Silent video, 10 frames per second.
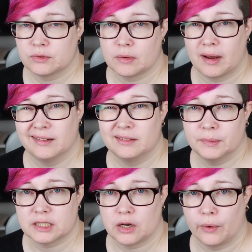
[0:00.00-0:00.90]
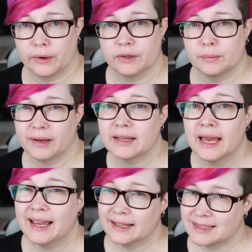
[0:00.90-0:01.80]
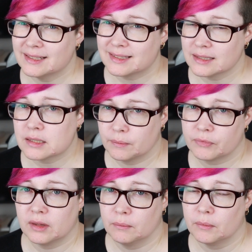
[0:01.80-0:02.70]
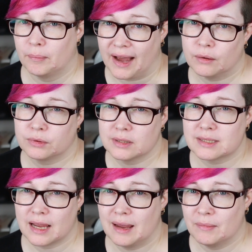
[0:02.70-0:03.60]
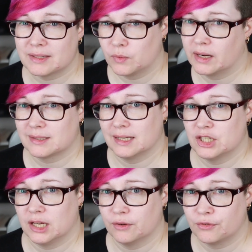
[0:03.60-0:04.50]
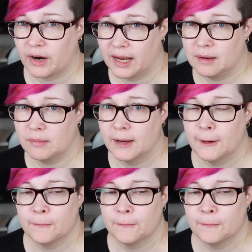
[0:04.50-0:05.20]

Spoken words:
so I'm a little bit slower, but it's about the same as when I'm stitching in frame.